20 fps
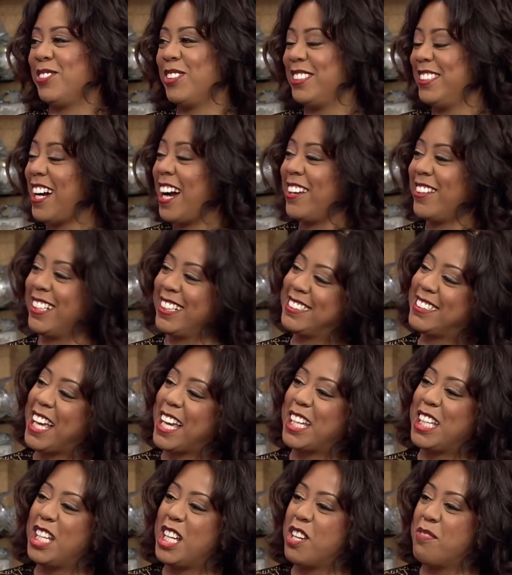a retired
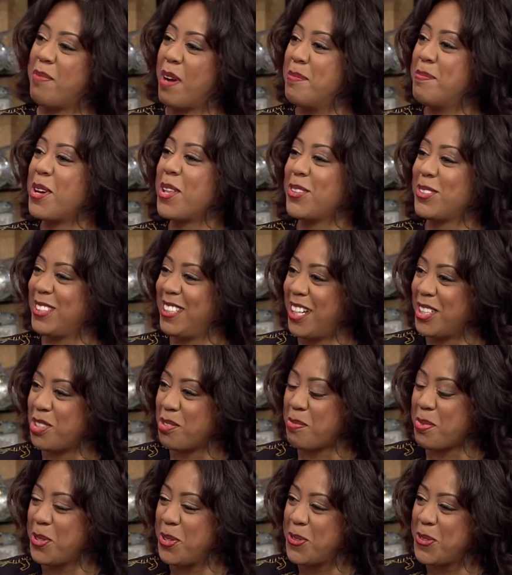executive, my mother's an
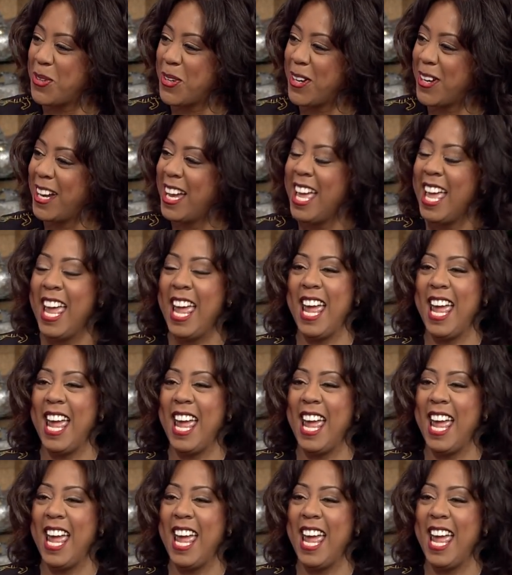entrepreneur,